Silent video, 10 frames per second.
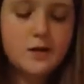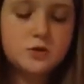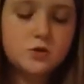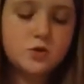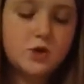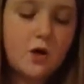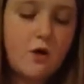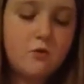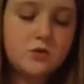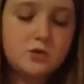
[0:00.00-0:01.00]
So
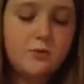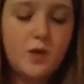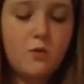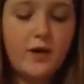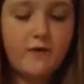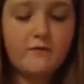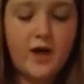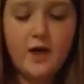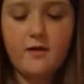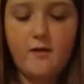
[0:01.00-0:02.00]
just be aware of that.
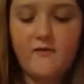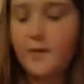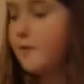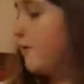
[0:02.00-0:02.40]
Acrylic paint